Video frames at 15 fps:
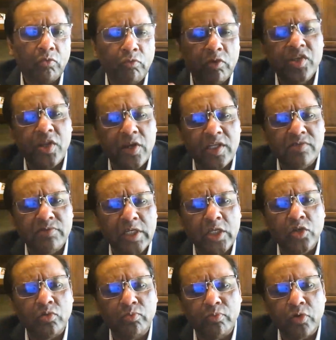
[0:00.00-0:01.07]
which areas we
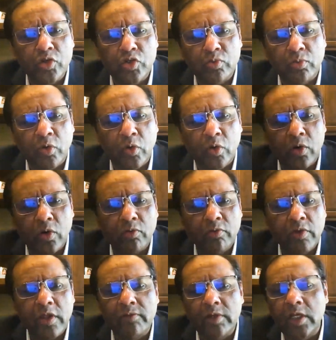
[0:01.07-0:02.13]
need to push more,
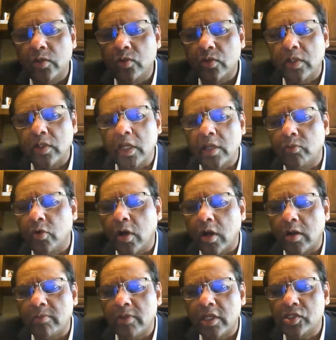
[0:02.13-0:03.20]
where we need to create more
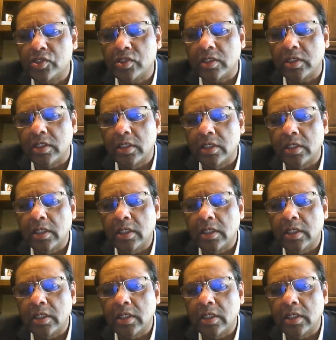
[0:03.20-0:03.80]
automation,